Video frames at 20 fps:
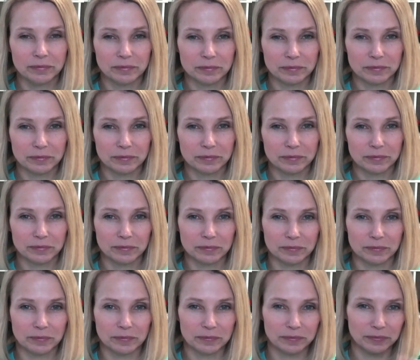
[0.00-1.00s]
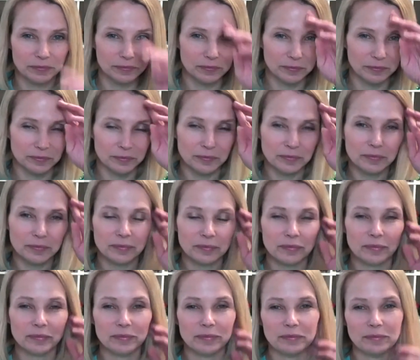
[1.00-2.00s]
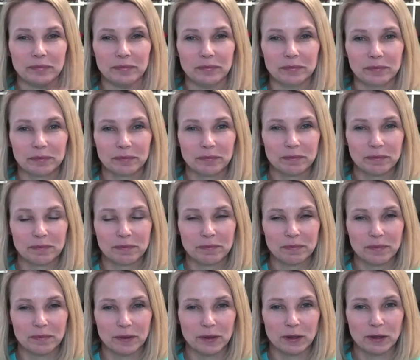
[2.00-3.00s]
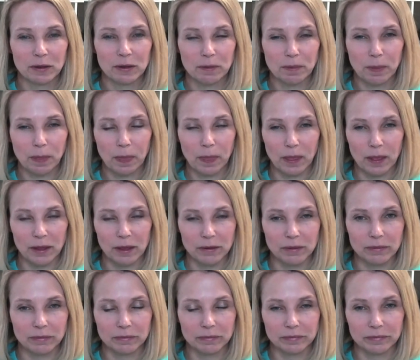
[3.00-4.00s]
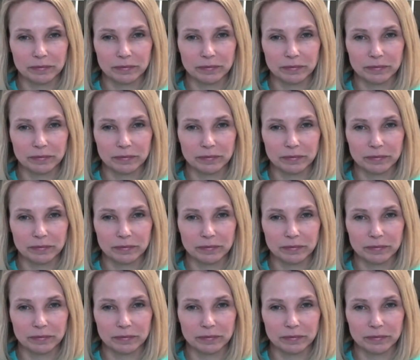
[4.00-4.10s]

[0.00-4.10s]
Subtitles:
This person isn't speaking.